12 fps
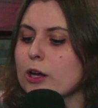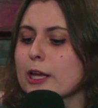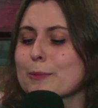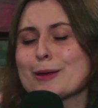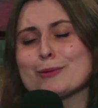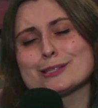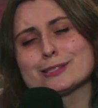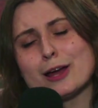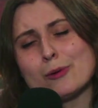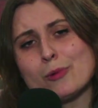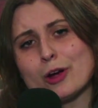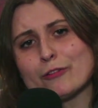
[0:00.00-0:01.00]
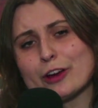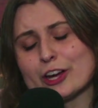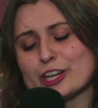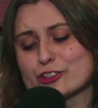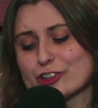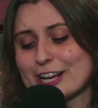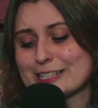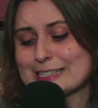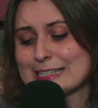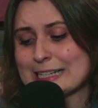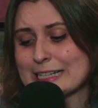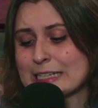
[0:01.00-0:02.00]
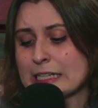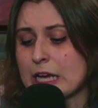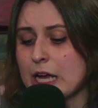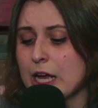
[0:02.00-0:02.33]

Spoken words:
like maybe some are very interested in